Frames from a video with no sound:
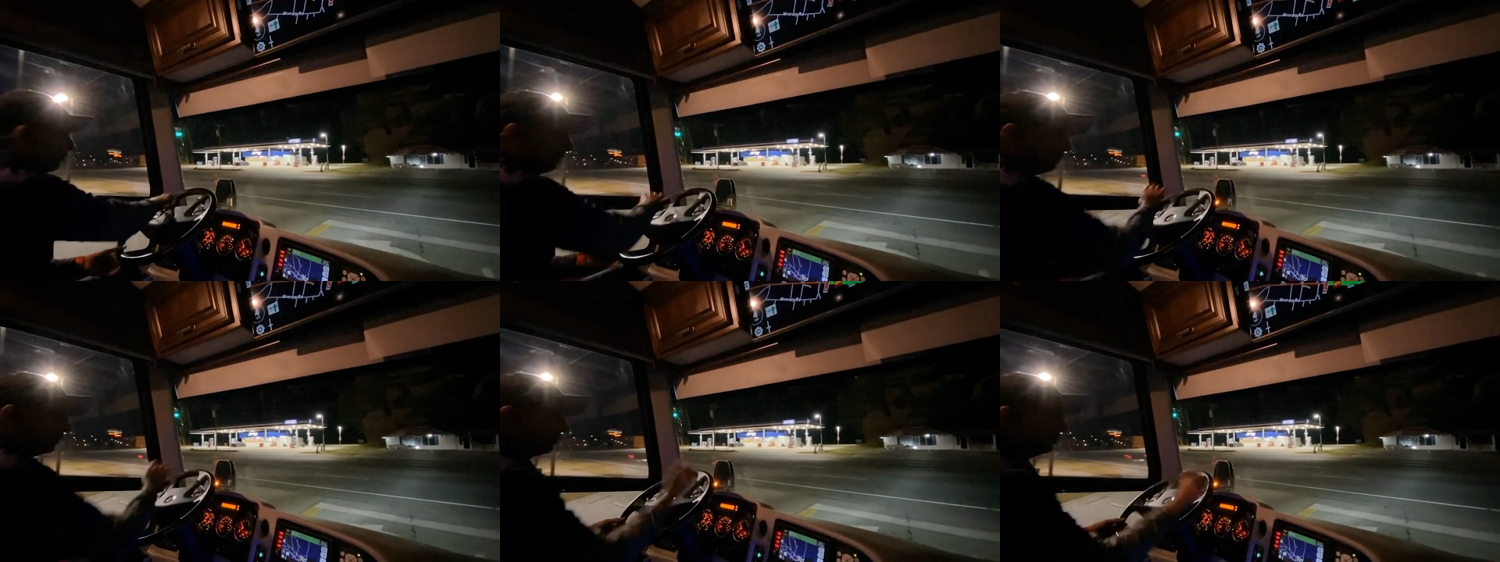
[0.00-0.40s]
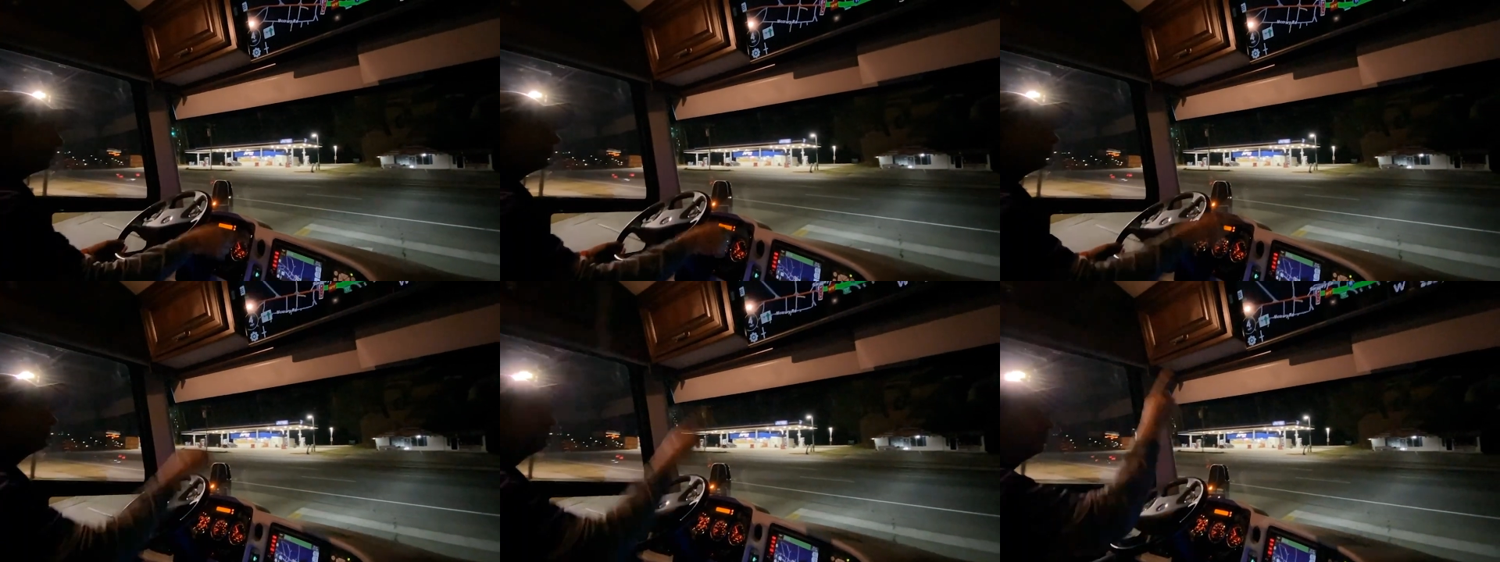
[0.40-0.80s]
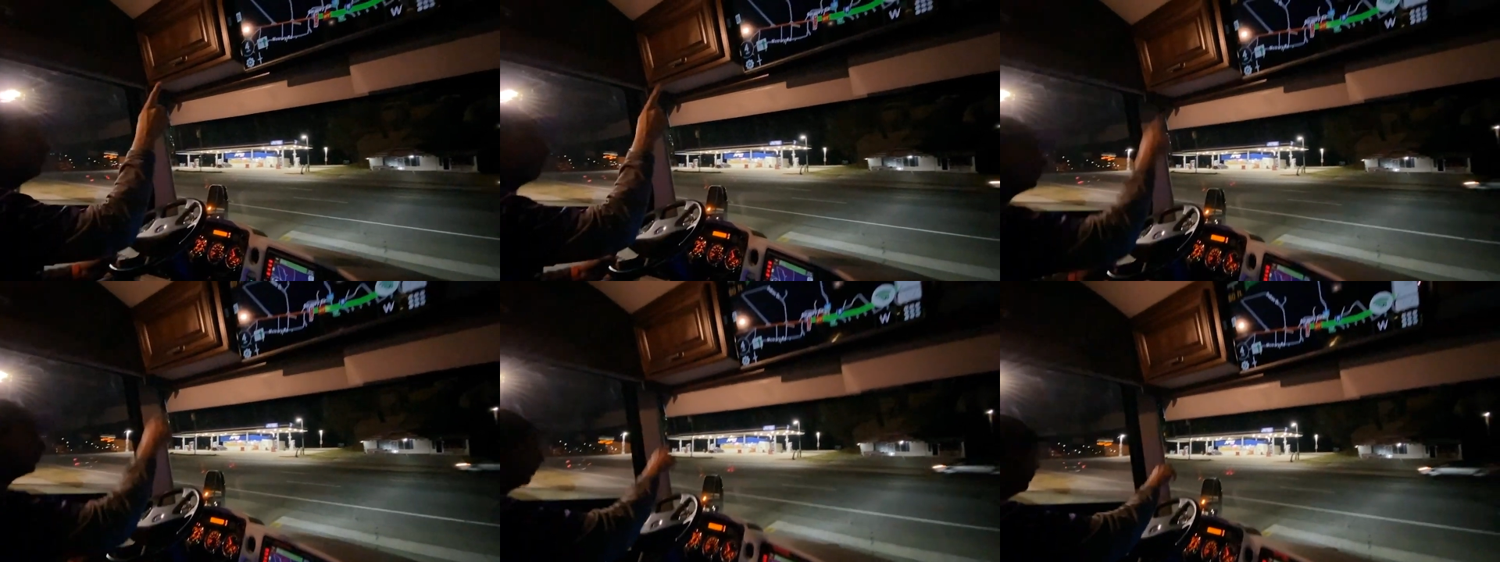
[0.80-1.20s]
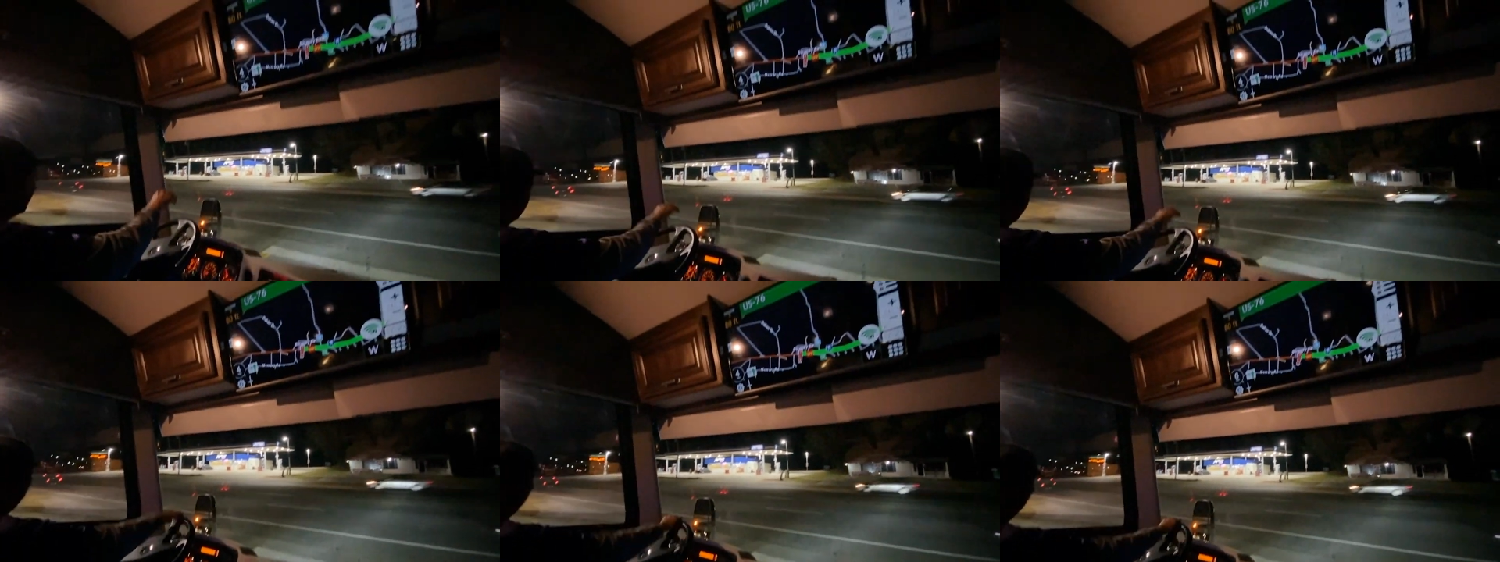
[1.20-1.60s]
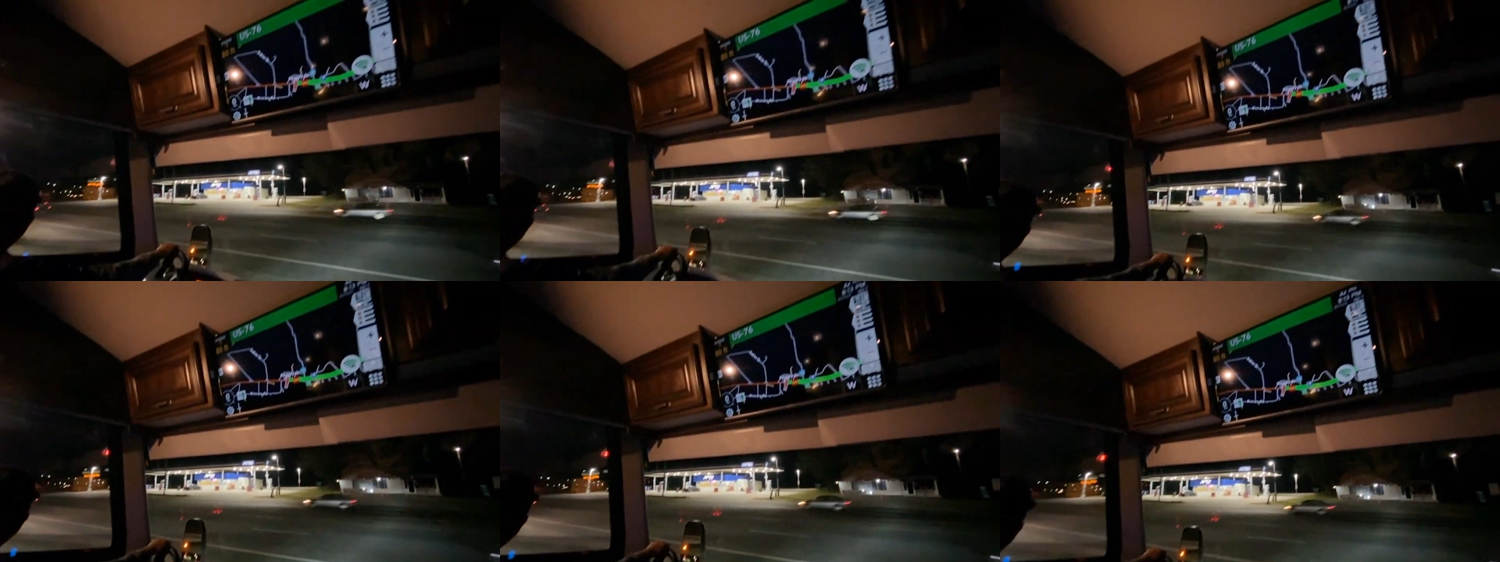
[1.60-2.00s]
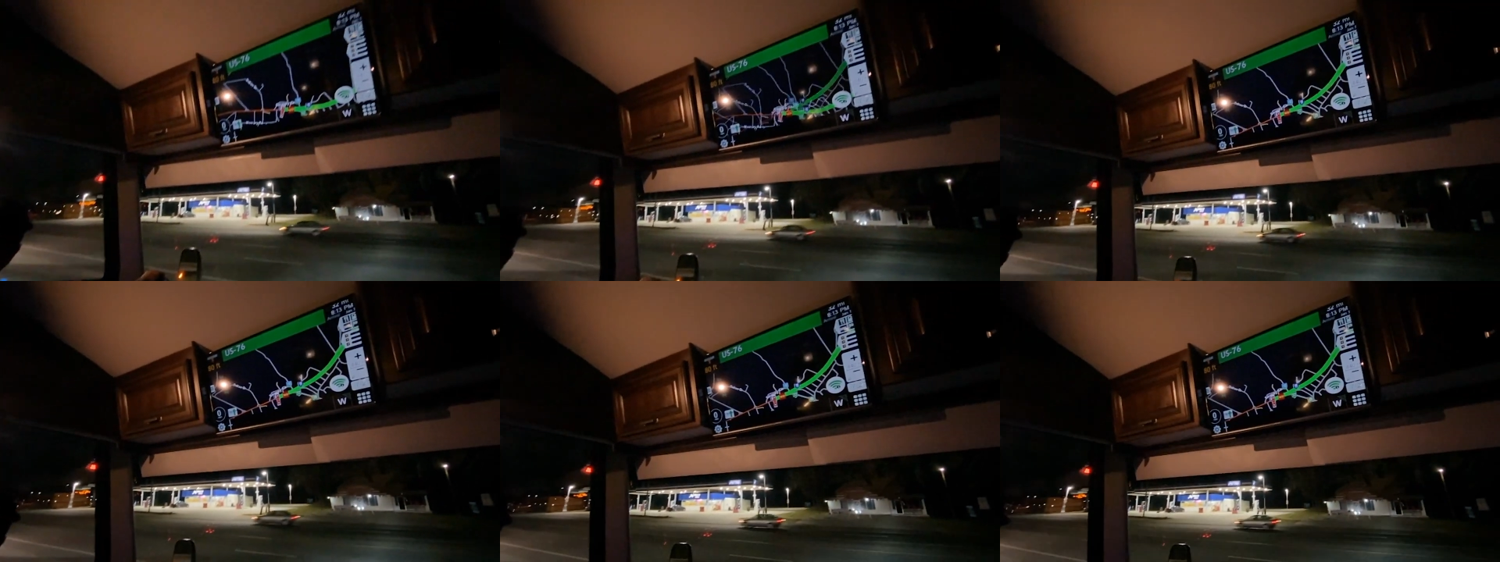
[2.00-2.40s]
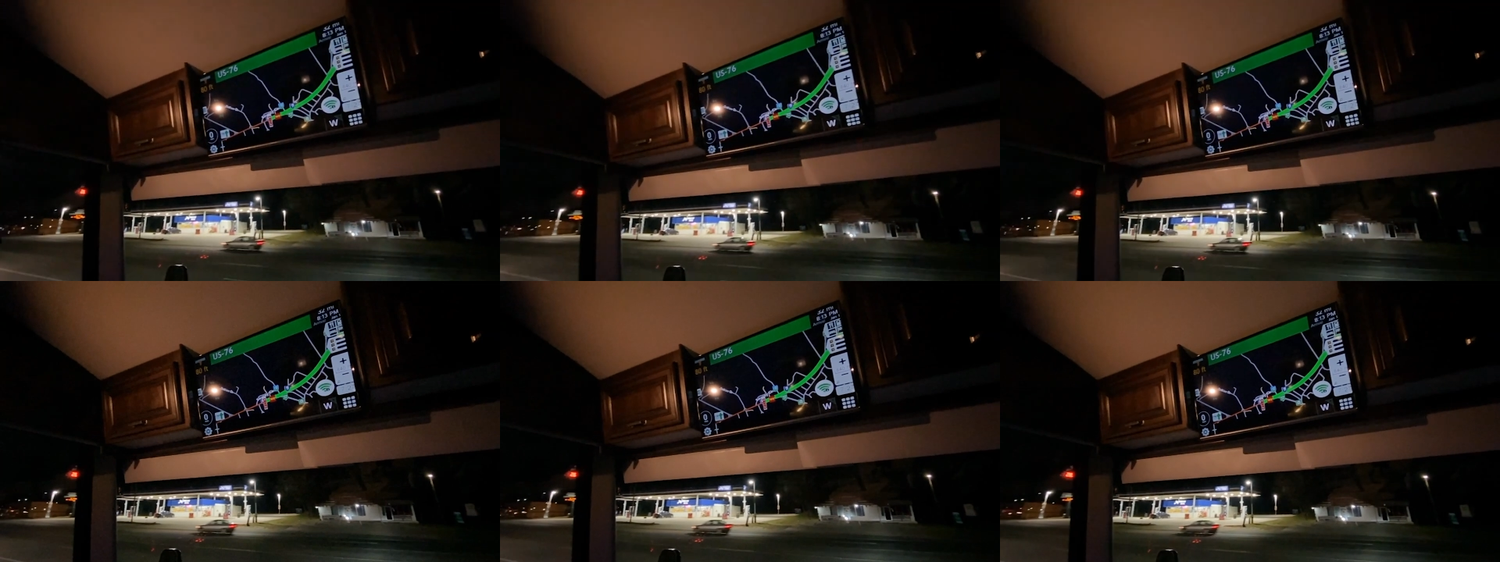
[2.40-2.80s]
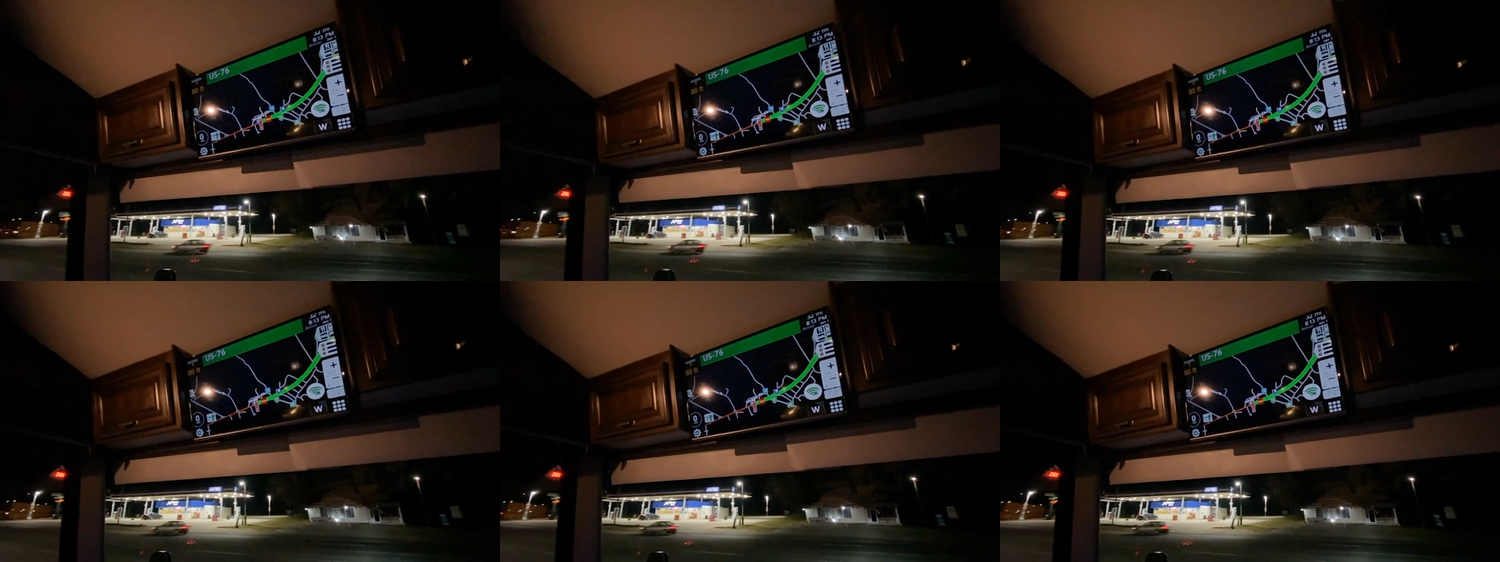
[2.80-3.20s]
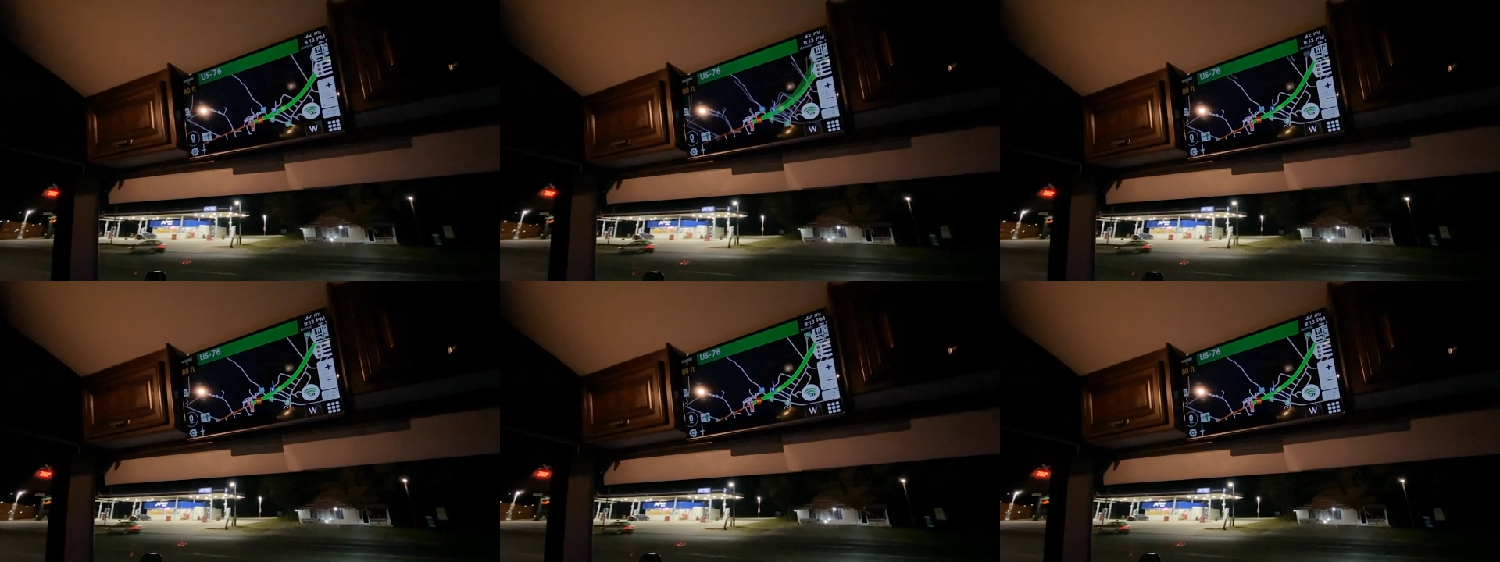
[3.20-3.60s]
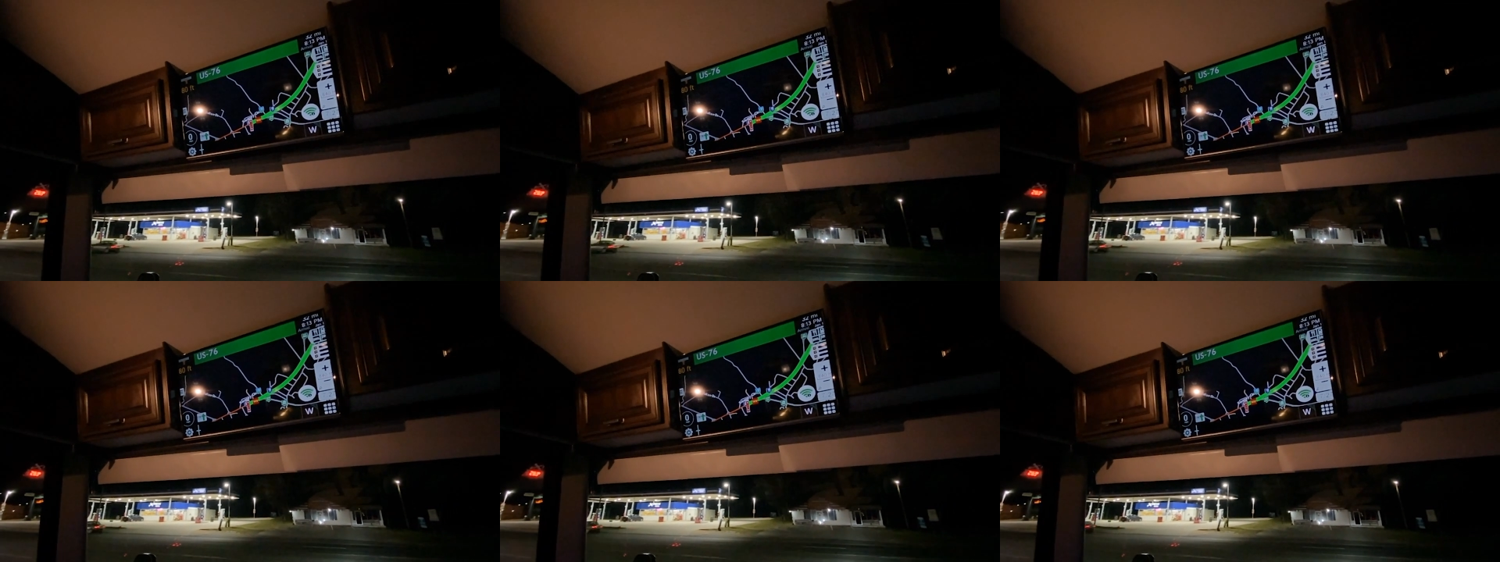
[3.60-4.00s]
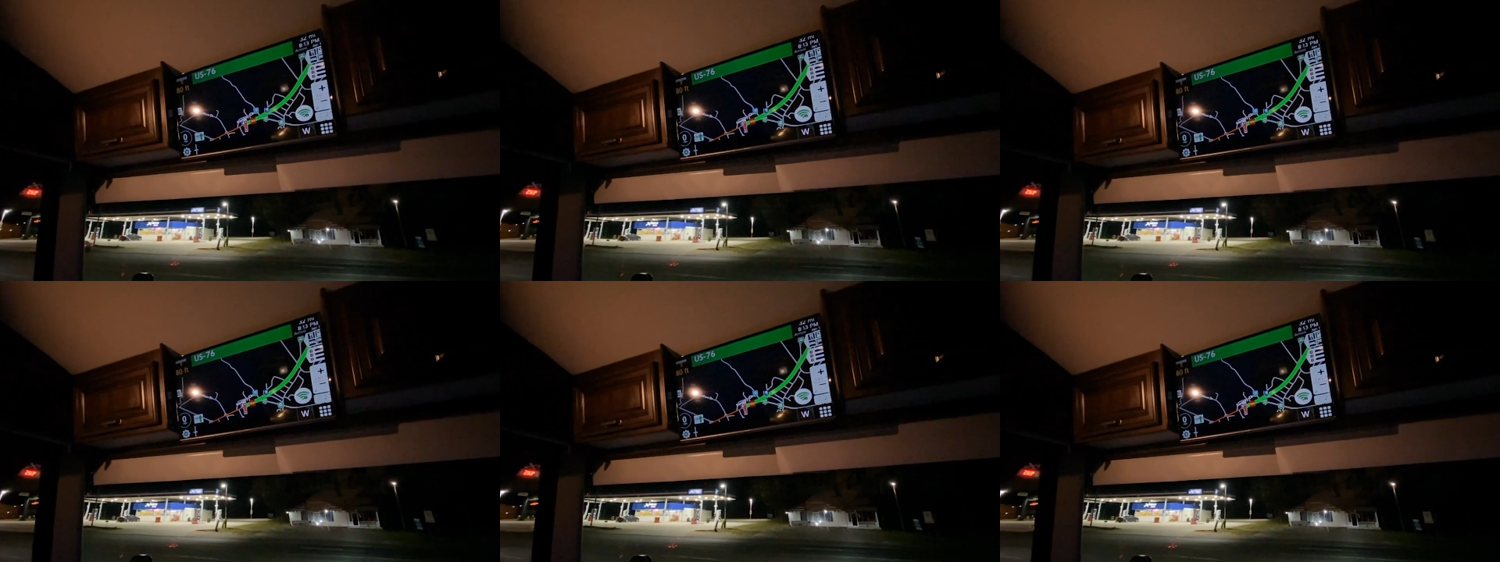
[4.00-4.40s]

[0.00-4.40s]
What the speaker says: Nobody's mouth can be seen.